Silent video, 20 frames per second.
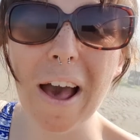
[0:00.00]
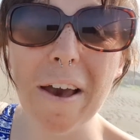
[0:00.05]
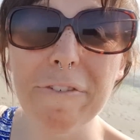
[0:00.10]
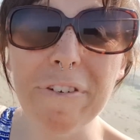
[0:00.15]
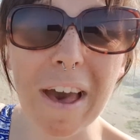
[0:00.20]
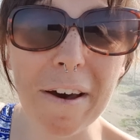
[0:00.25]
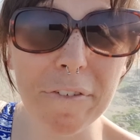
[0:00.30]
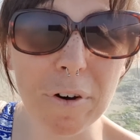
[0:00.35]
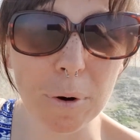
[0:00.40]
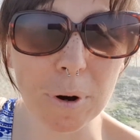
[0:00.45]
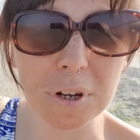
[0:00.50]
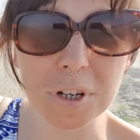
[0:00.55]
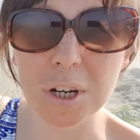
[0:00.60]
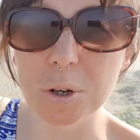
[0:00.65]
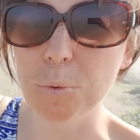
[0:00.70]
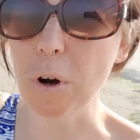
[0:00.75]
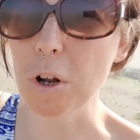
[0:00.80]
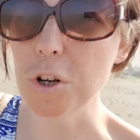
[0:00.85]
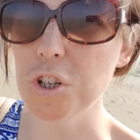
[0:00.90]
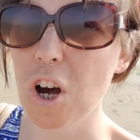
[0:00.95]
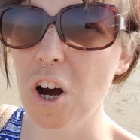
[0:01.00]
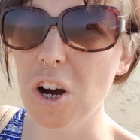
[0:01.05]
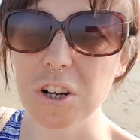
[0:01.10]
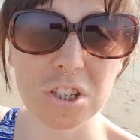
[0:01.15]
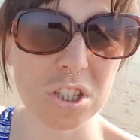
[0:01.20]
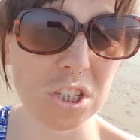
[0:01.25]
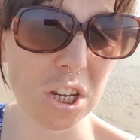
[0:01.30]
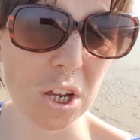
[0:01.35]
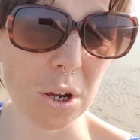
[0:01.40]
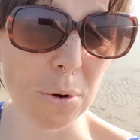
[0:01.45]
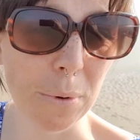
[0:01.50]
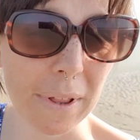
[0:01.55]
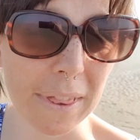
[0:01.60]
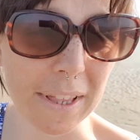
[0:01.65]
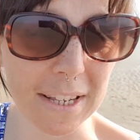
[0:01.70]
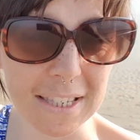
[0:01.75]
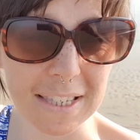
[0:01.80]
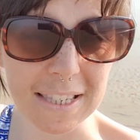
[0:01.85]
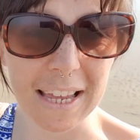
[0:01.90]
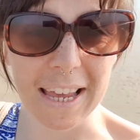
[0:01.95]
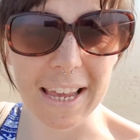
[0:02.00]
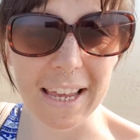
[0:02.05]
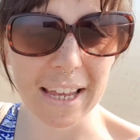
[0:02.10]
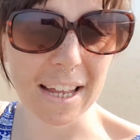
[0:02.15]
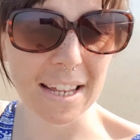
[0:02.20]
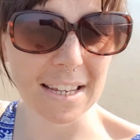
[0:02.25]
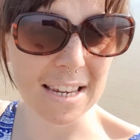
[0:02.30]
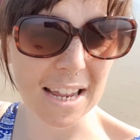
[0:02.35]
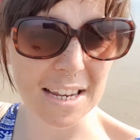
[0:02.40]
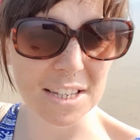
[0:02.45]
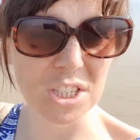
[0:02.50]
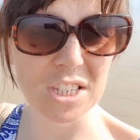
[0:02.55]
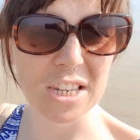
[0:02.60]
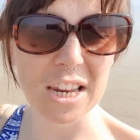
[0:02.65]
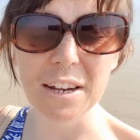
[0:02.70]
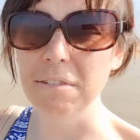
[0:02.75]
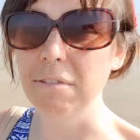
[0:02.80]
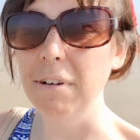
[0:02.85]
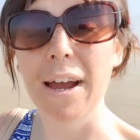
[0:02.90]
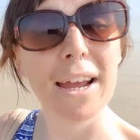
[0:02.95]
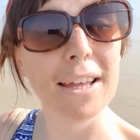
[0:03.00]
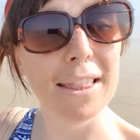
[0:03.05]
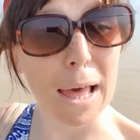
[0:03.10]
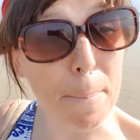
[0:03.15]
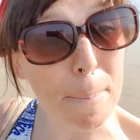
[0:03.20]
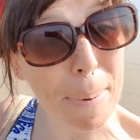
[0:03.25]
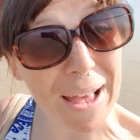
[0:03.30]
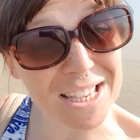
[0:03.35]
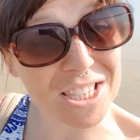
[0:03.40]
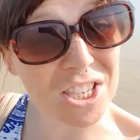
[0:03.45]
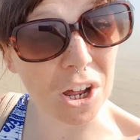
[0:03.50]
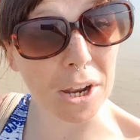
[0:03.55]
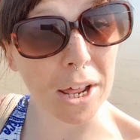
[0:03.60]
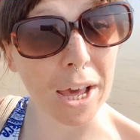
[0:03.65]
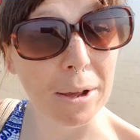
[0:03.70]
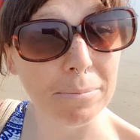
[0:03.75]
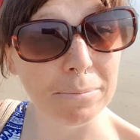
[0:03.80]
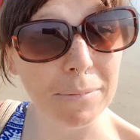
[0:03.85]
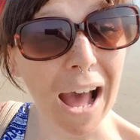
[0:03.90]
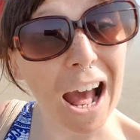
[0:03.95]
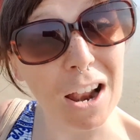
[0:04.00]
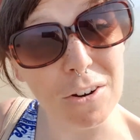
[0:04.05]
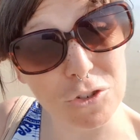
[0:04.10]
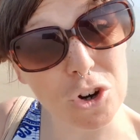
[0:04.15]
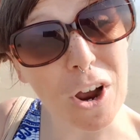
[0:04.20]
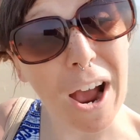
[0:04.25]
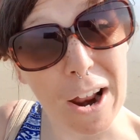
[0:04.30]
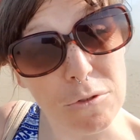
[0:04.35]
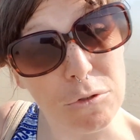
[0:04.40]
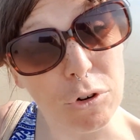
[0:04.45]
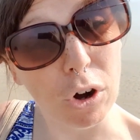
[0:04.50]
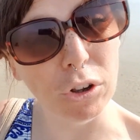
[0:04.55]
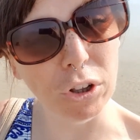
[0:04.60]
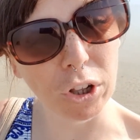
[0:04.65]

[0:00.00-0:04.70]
If you ever wondered what dogs do when they see a dead stingray, they piss on it and try and roll